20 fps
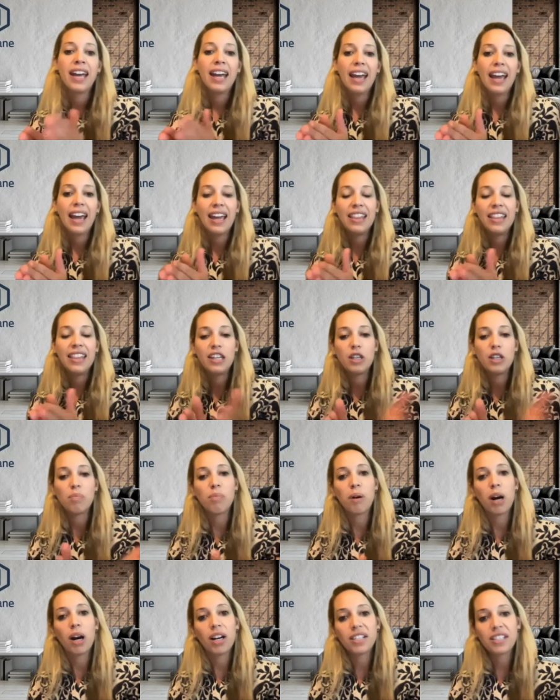and then
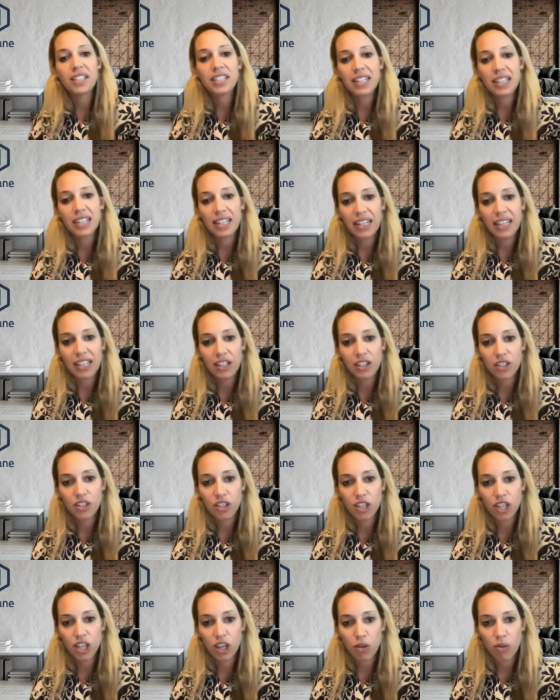deposit it
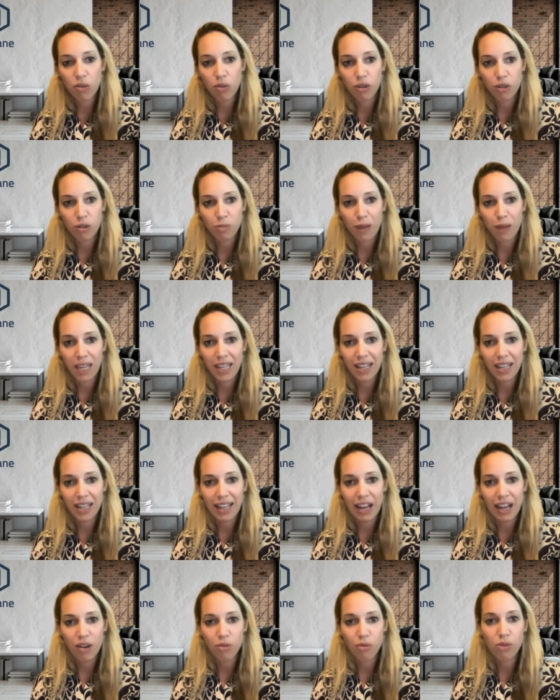into the owner's bank
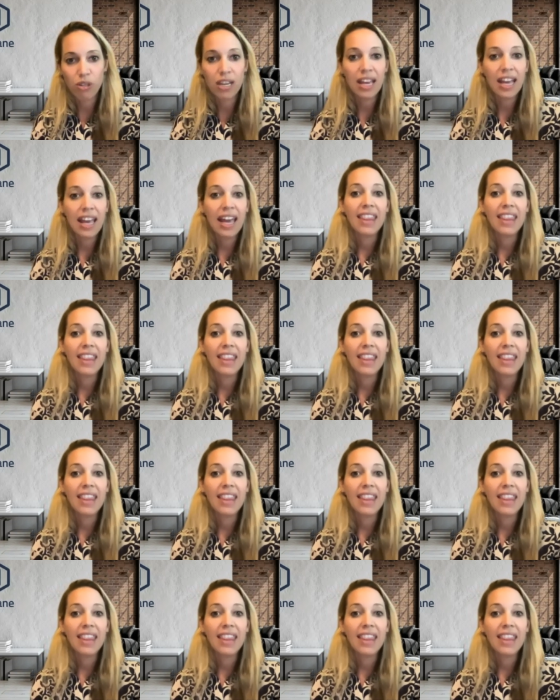account.